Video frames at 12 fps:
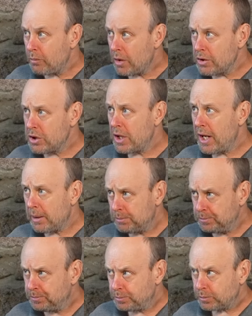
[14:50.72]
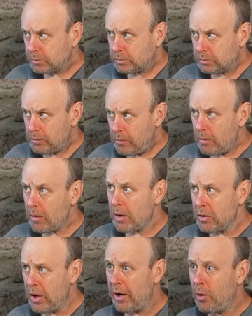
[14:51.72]
So that
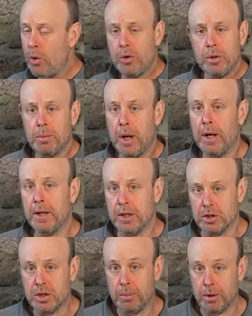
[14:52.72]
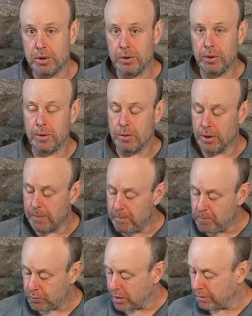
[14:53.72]
autumn honey is coming through.
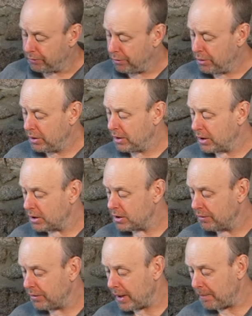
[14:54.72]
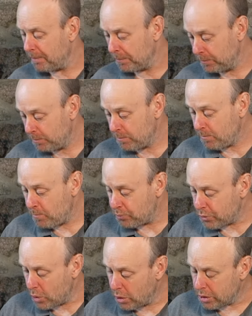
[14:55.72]
The fruitiness of that
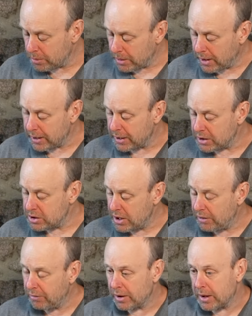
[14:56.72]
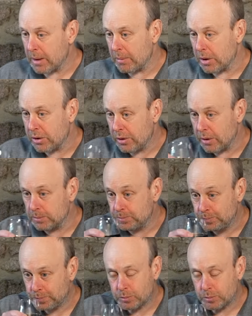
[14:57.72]
autumn honey is definitely coming through.